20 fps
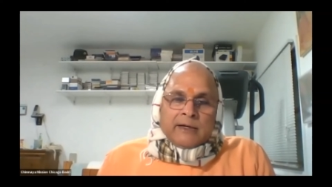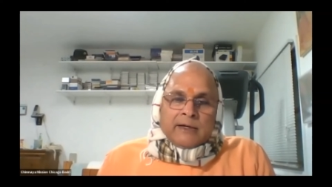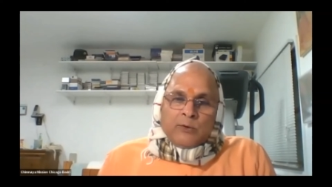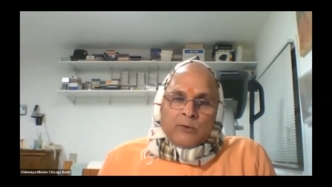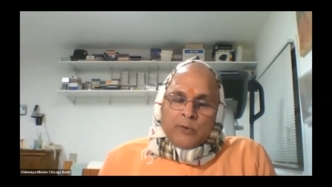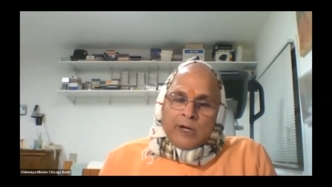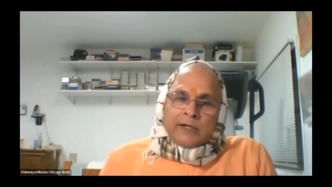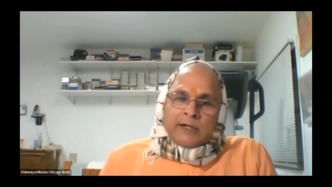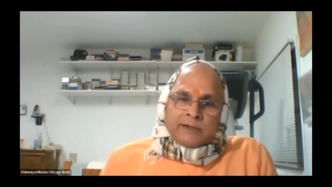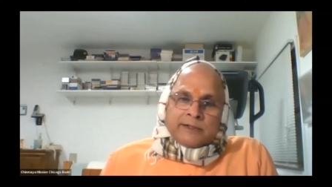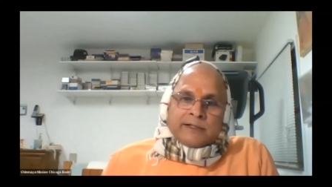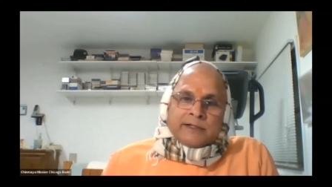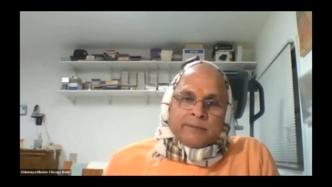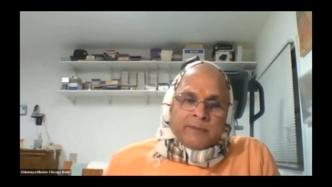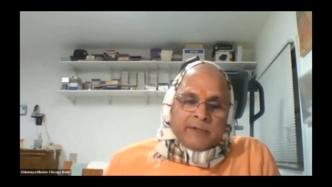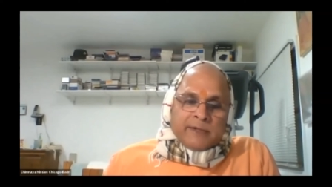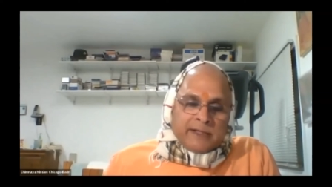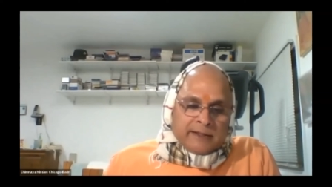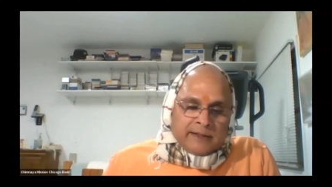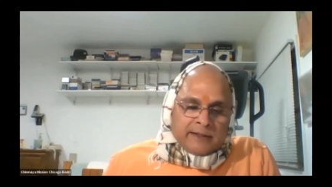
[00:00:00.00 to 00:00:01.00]
What does it
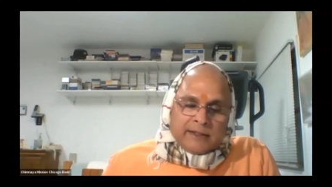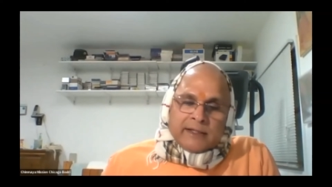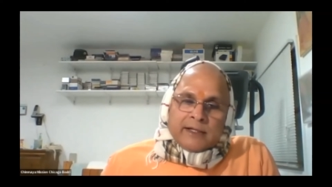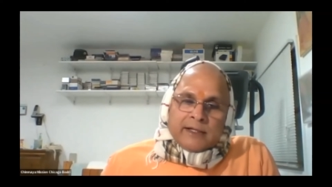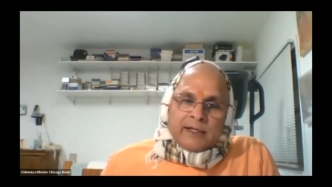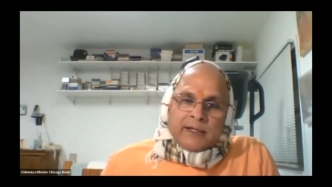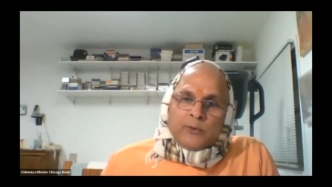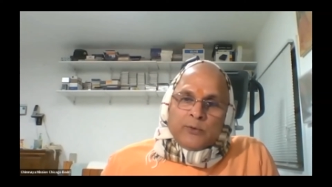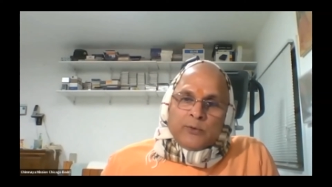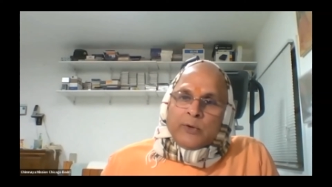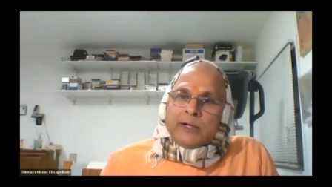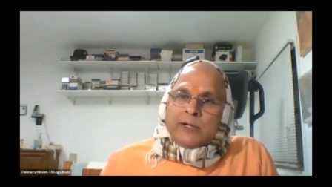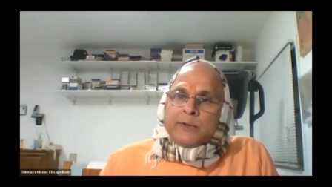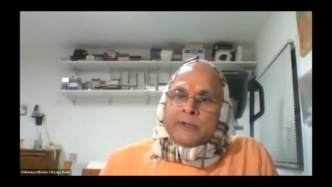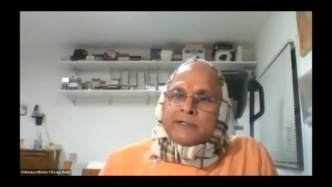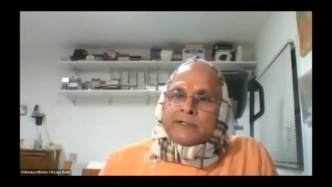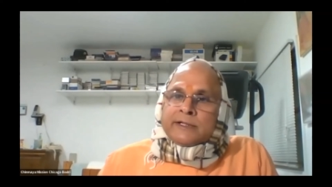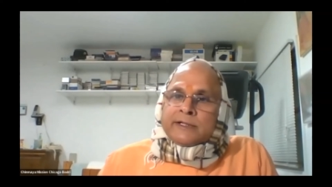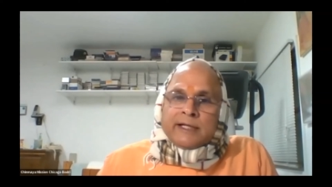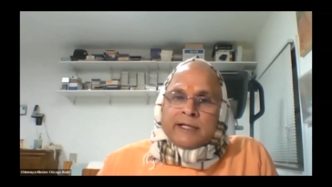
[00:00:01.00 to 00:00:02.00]
mean? When we
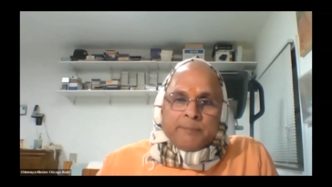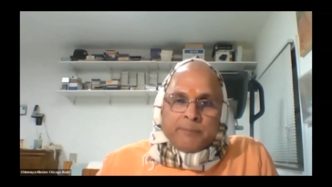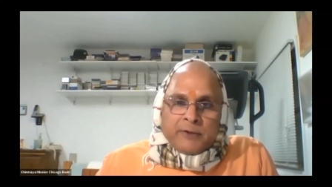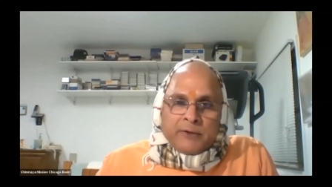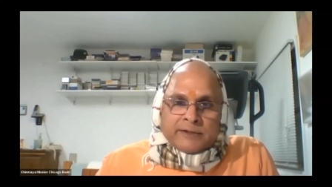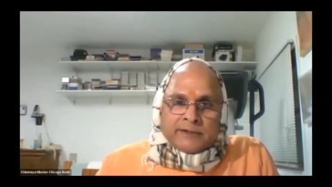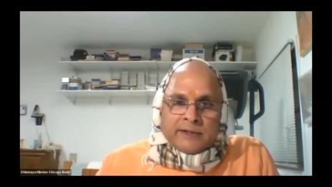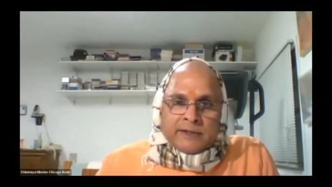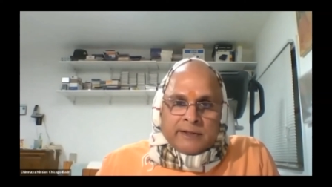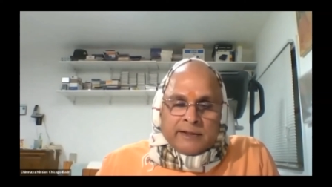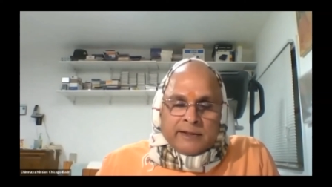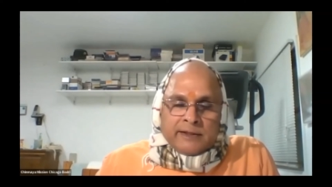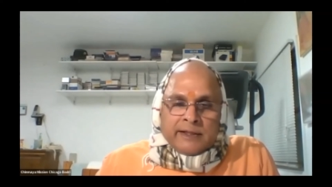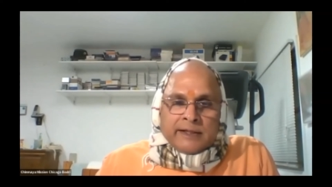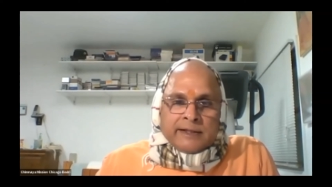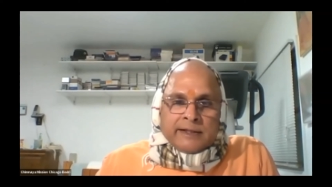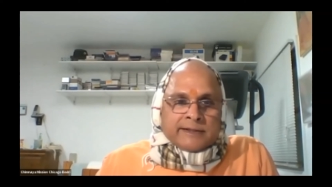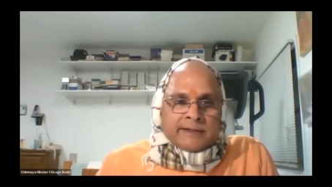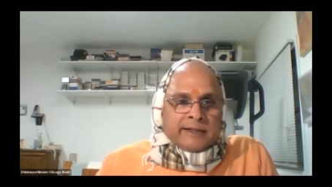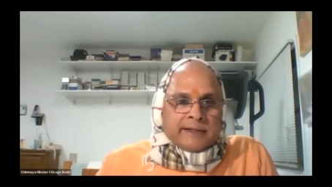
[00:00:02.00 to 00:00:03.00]
see a person, let
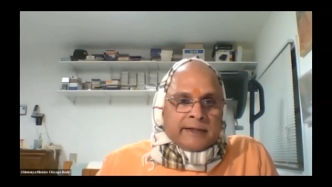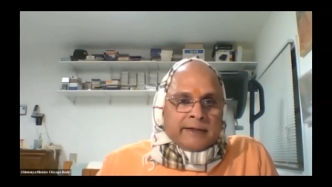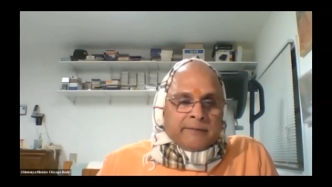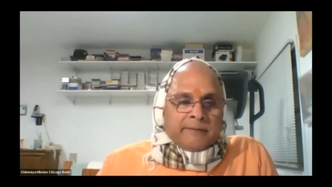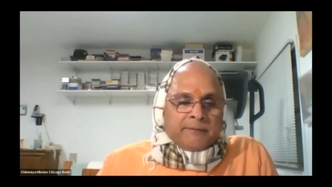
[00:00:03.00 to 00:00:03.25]
us say,